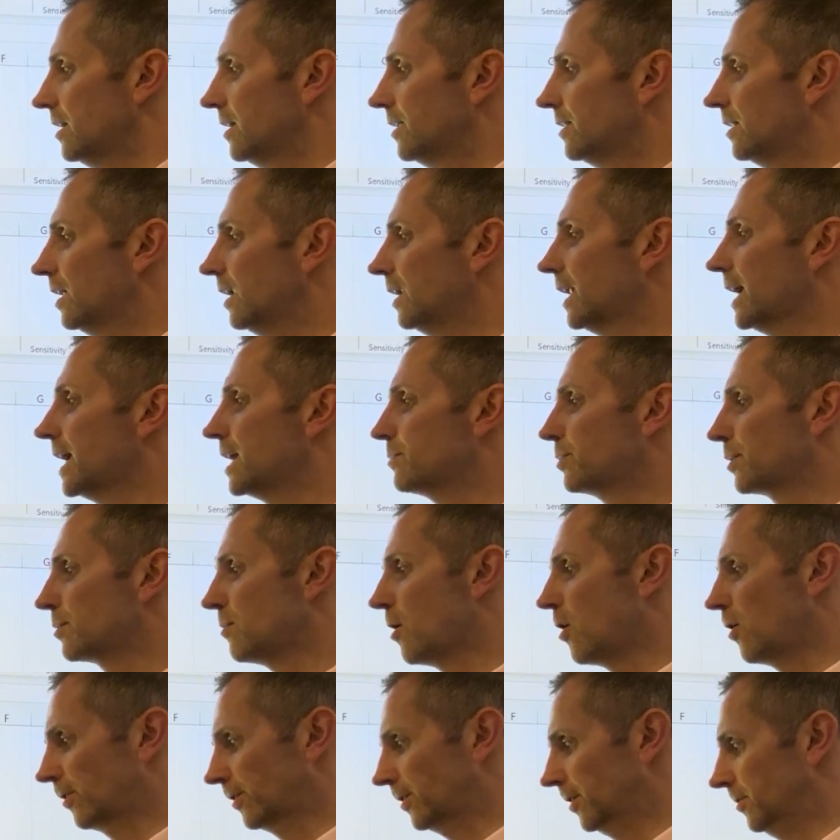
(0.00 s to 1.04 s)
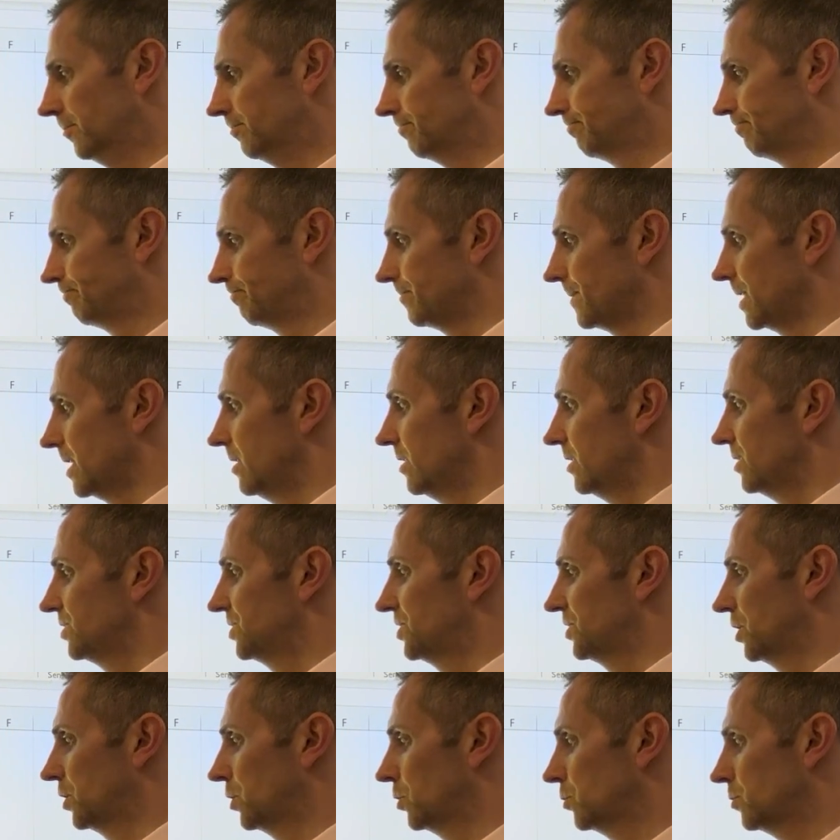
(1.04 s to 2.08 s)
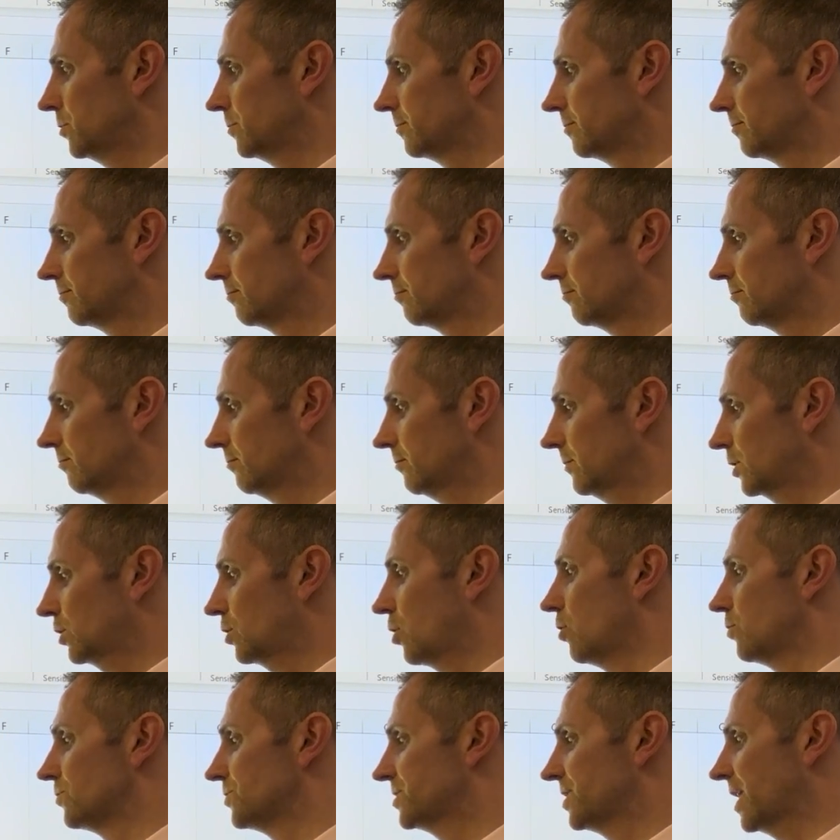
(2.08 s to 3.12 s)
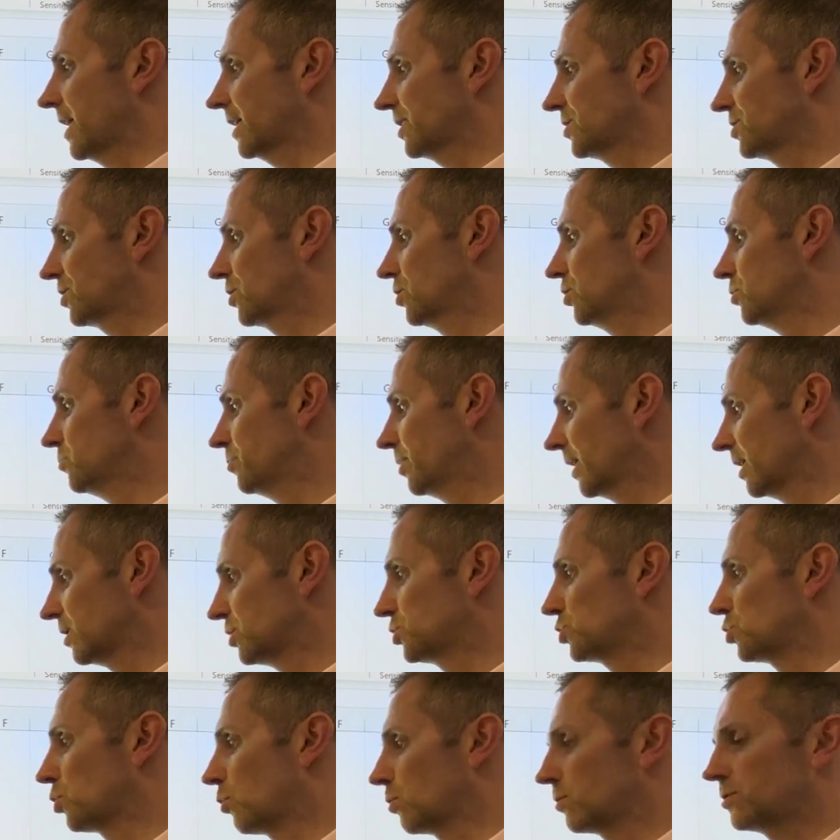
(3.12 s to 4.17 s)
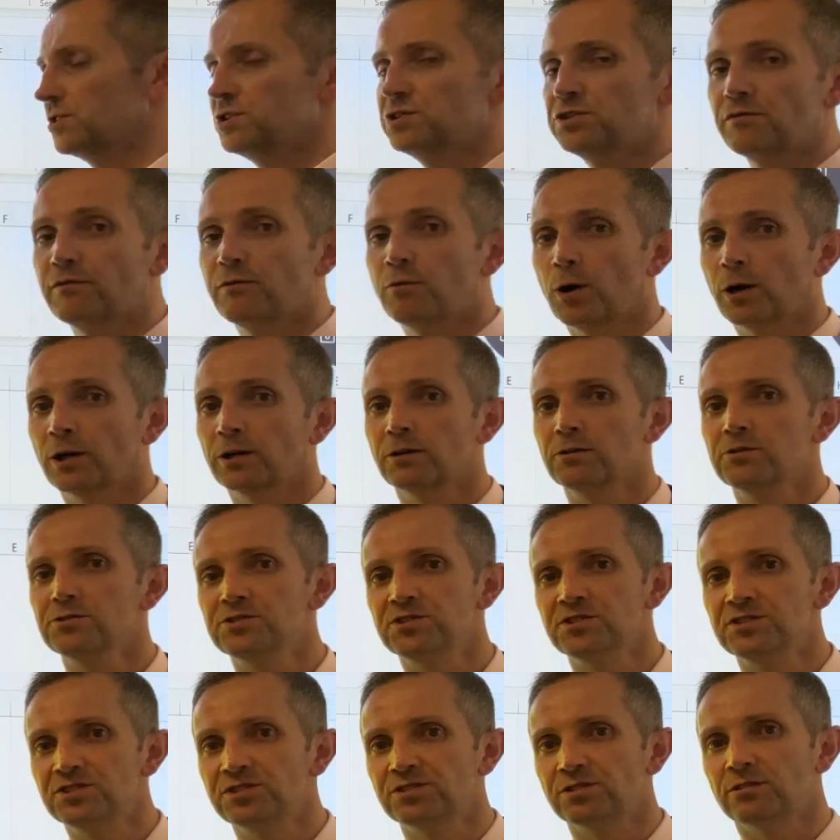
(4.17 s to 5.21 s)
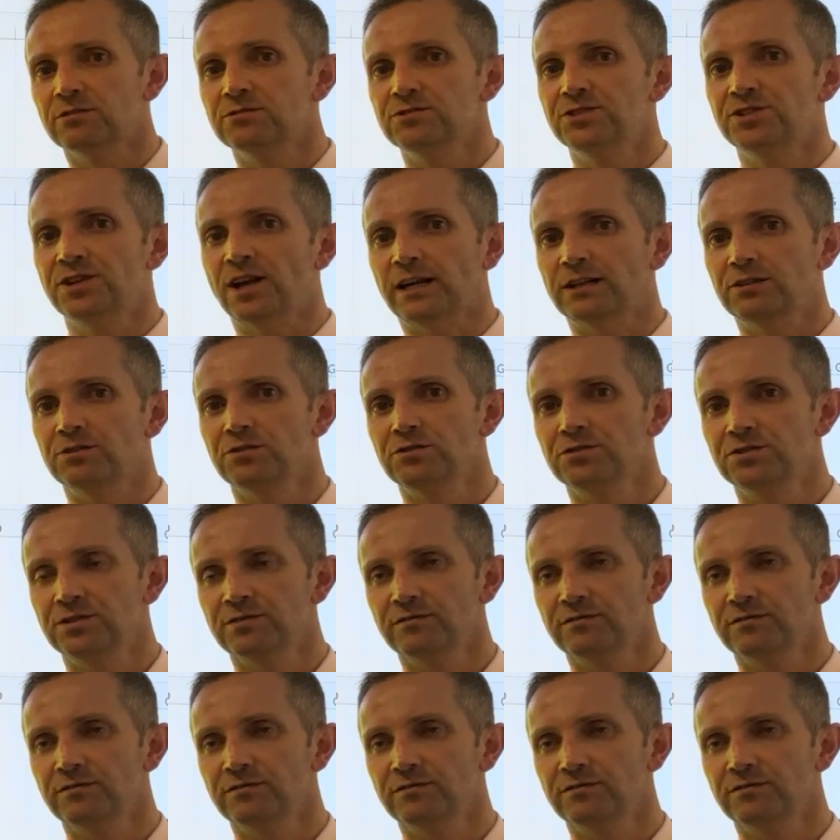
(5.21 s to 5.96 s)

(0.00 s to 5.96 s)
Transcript: The labour market. So the context could be a shortage of workers in certain sectors.